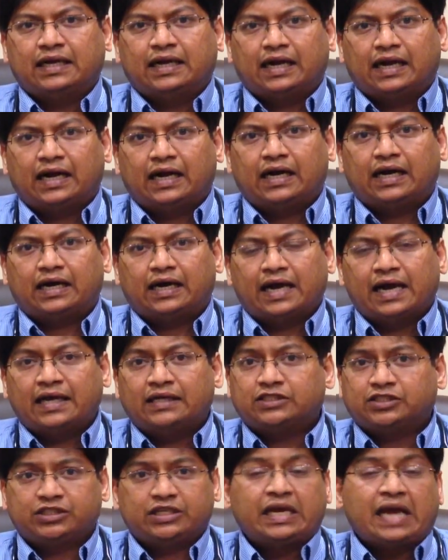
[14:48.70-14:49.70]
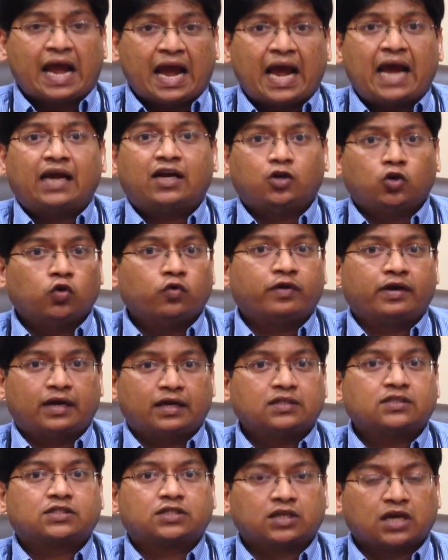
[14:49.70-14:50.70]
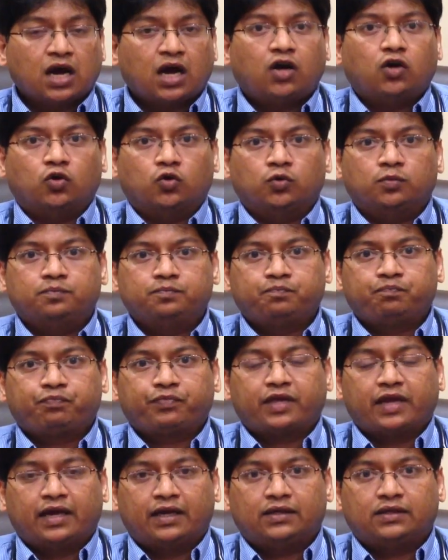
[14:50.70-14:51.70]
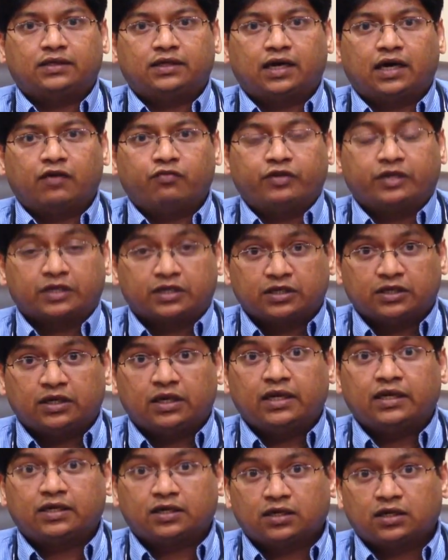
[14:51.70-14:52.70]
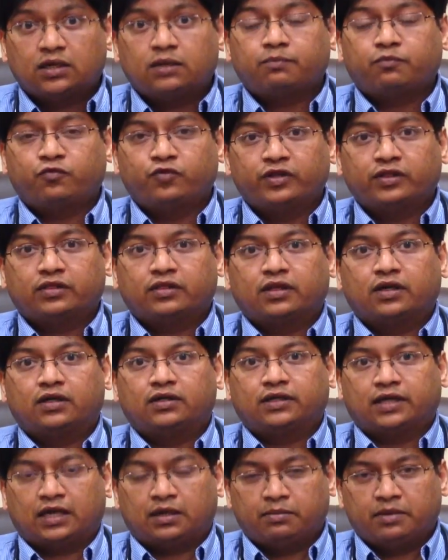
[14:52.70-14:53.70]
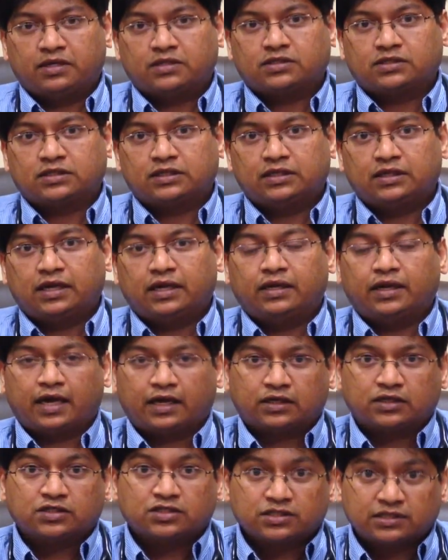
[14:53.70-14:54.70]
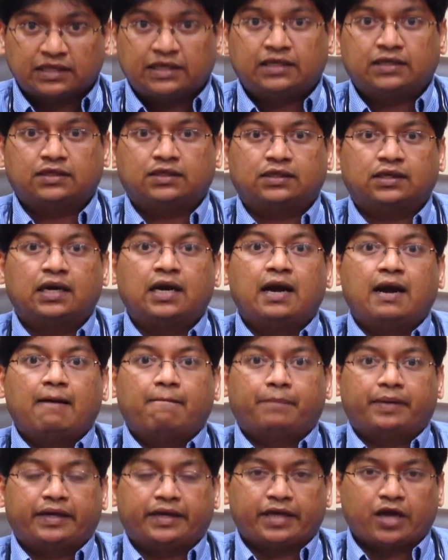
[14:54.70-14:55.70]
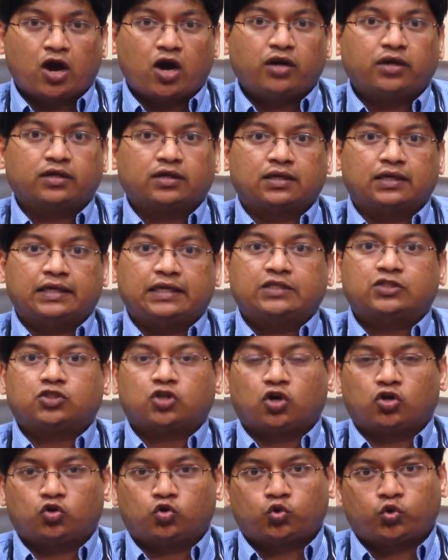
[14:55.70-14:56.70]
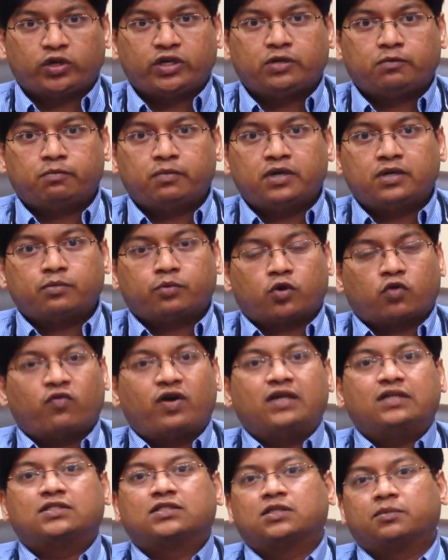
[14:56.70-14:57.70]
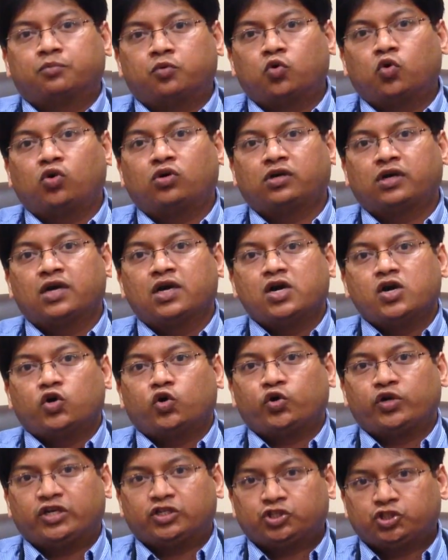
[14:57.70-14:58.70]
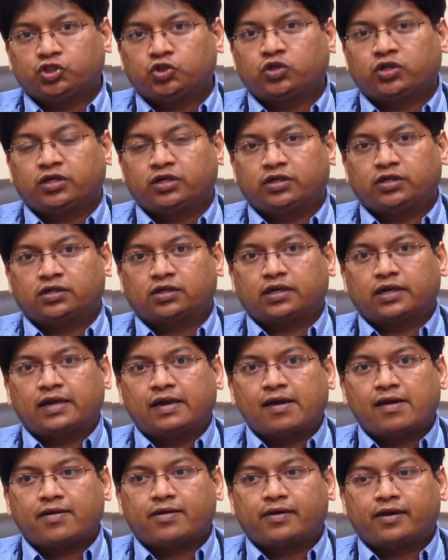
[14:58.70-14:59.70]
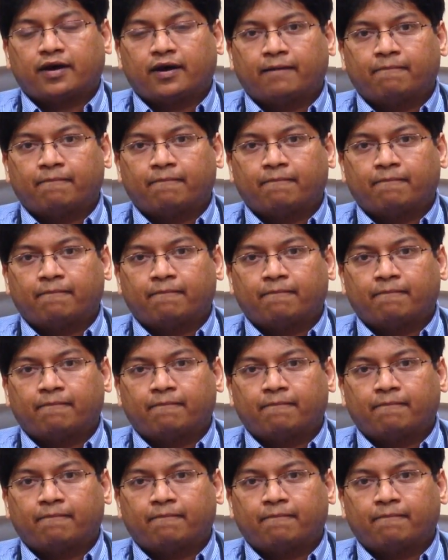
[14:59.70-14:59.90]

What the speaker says: And she had nowhere else to go. And we could link her up with telemedicine, and I could see her periodically, start treatment, provide support, reassure her, and